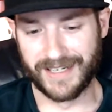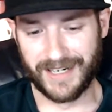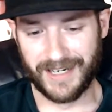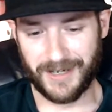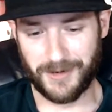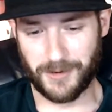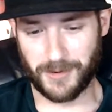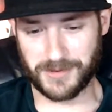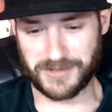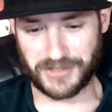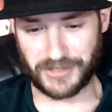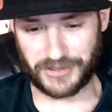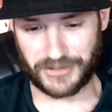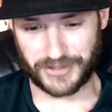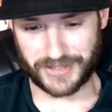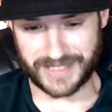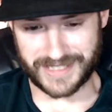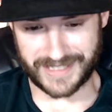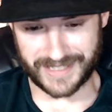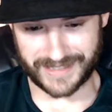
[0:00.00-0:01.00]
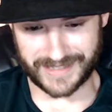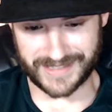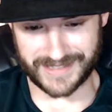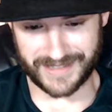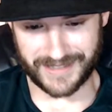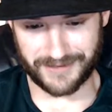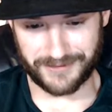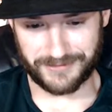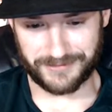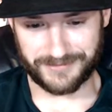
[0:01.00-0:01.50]
what was there, 30 seconds
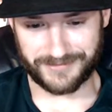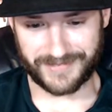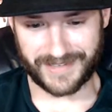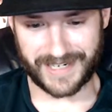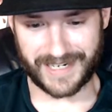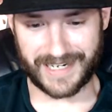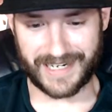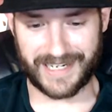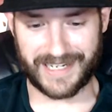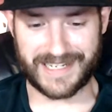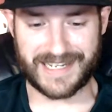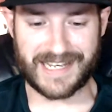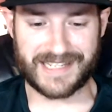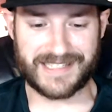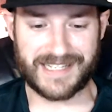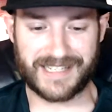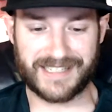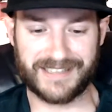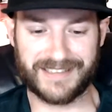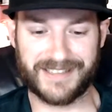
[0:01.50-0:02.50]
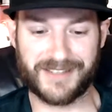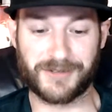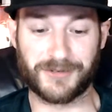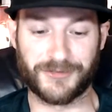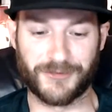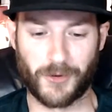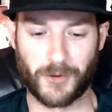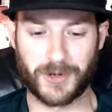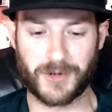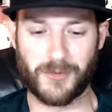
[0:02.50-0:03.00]
left? Yeah, technically
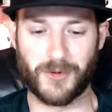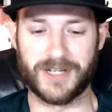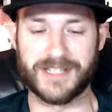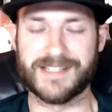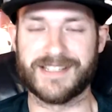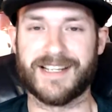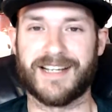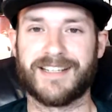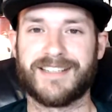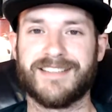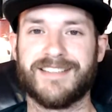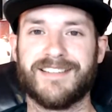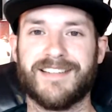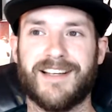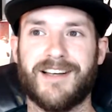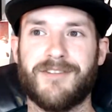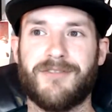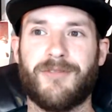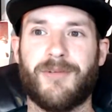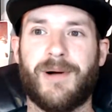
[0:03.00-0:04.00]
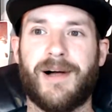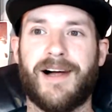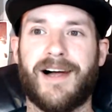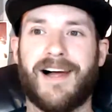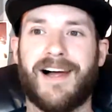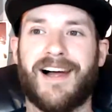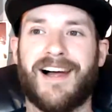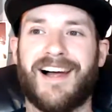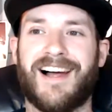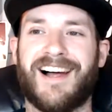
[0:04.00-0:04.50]
there's 41 seconds left.
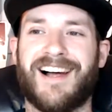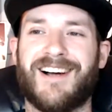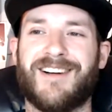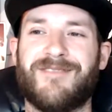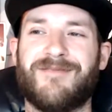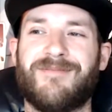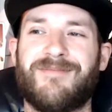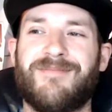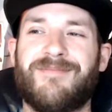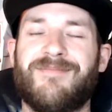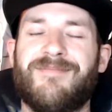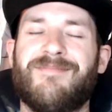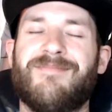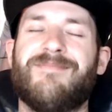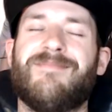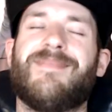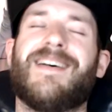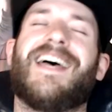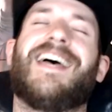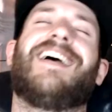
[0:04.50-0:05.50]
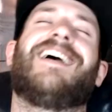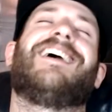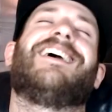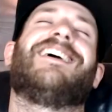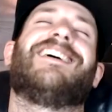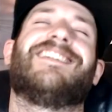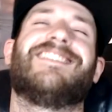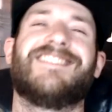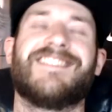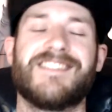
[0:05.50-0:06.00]
Man,
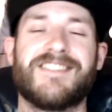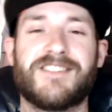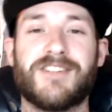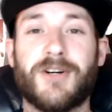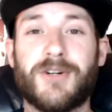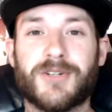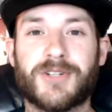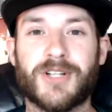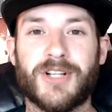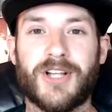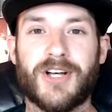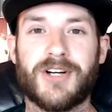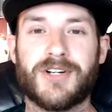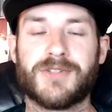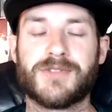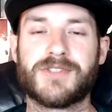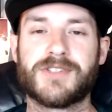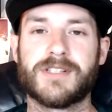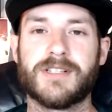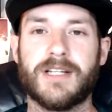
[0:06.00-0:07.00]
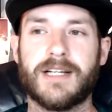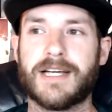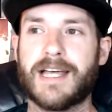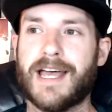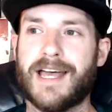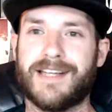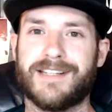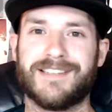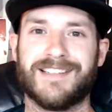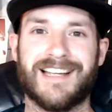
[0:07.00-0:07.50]
so close.
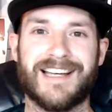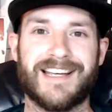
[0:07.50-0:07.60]
Again,